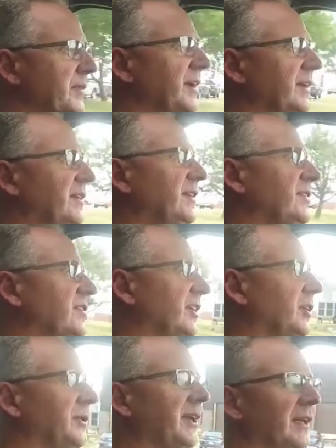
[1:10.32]
On
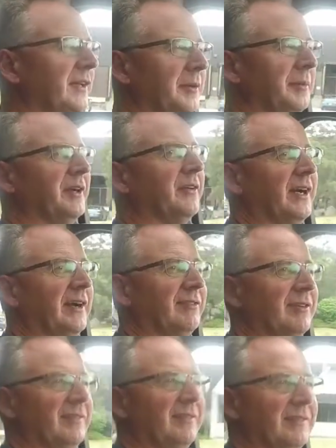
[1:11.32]
decel, we get a little bit of
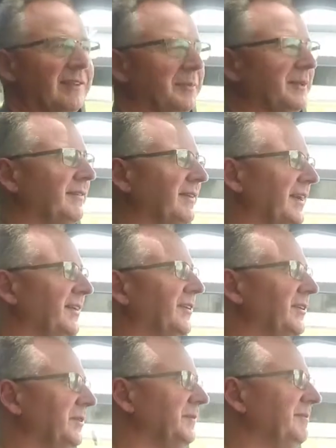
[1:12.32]
gravel, a little bit of
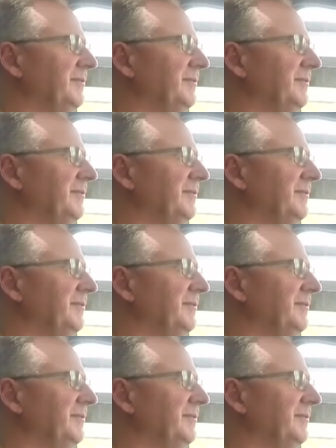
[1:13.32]
attitude.